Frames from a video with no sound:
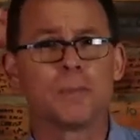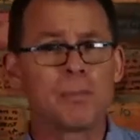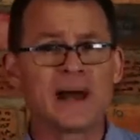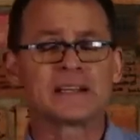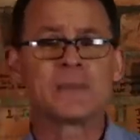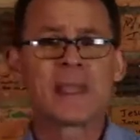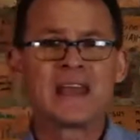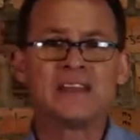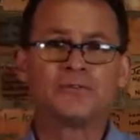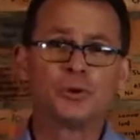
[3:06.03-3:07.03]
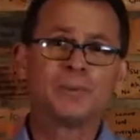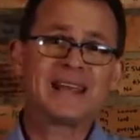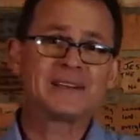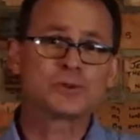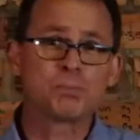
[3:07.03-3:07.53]
But if you
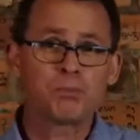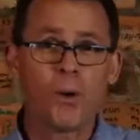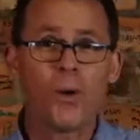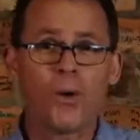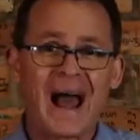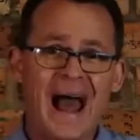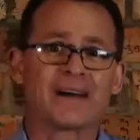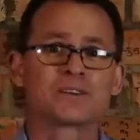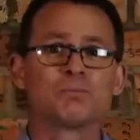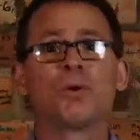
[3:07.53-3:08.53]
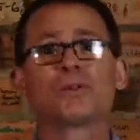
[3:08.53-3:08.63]
begin to pour out more